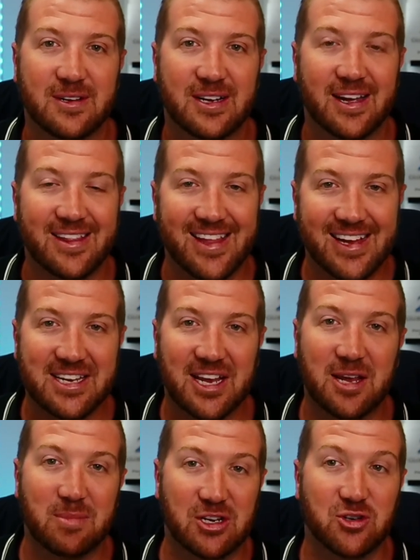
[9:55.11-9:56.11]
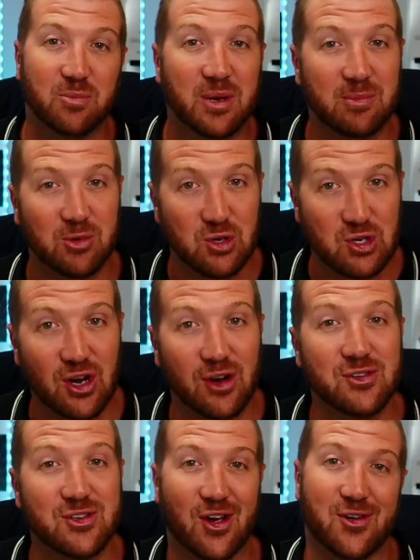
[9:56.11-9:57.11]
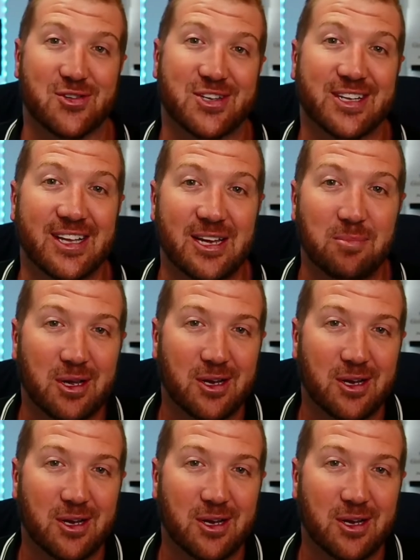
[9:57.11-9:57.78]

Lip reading: And that's how you make sure people don't go to sleep